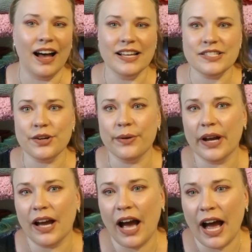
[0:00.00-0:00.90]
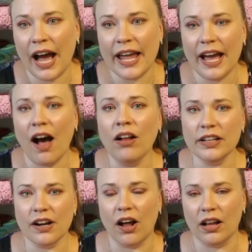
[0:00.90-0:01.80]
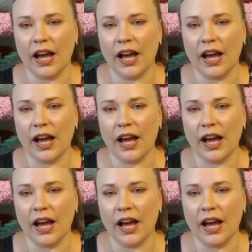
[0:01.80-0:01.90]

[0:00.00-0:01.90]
So all in all,